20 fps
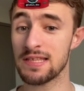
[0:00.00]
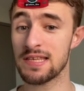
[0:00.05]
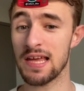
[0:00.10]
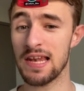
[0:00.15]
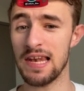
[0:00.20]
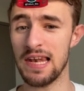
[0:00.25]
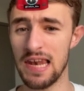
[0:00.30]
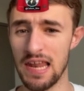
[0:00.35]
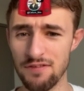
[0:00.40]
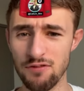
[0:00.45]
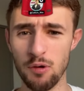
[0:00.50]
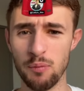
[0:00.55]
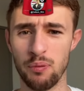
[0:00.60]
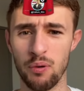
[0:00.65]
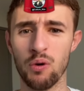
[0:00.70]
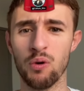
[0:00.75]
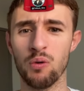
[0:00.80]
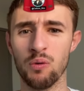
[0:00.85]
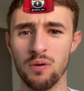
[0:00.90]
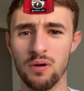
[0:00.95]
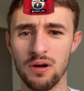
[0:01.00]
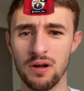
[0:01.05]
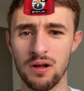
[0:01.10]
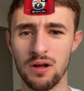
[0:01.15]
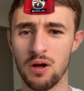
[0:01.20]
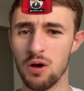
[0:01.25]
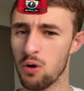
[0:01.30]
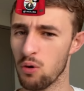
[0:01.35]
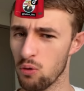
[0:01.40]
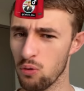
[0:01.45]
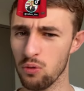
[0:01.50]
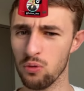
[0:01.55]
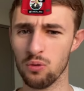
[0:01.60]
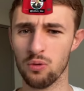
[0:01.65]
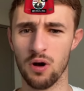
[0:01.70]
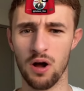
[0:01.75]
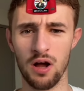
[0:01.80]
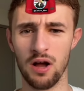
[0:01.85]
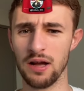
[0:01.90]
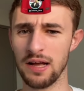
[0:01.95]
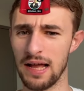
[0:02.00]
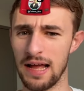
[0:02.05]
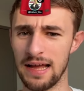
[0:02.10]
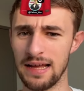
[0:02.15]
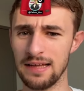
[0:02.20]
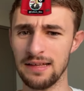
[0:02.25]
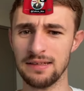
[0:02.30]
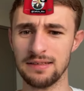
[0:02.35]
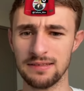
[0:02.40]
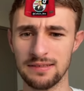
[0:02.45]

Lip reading: Liverpool. Ooh, okay.